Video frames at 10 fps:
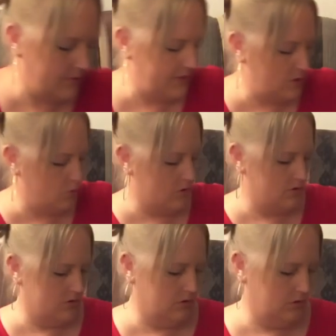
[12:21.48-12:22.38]
the
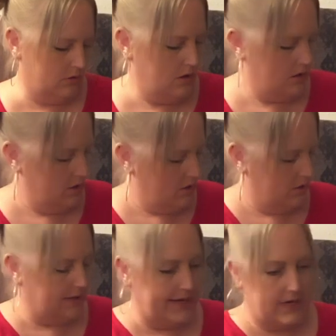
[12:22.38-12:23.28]
world
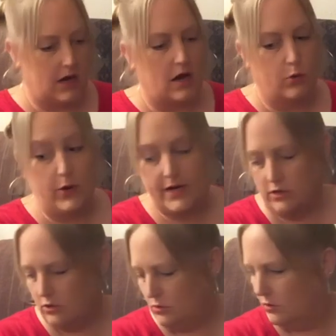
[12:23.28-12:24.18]
like we
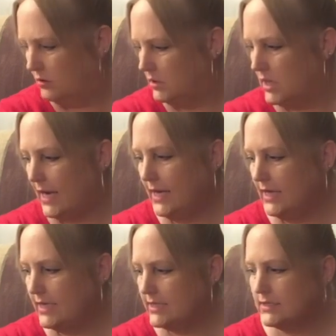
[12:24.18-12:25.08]
do. It
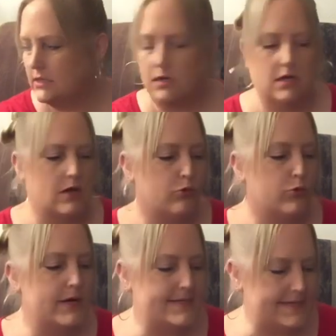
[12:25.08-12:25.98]
is
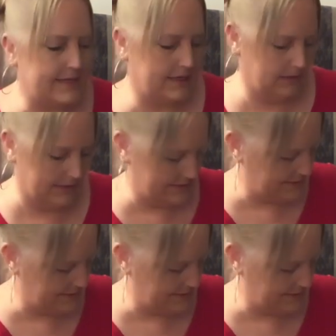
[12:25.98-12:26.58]
ridiculous.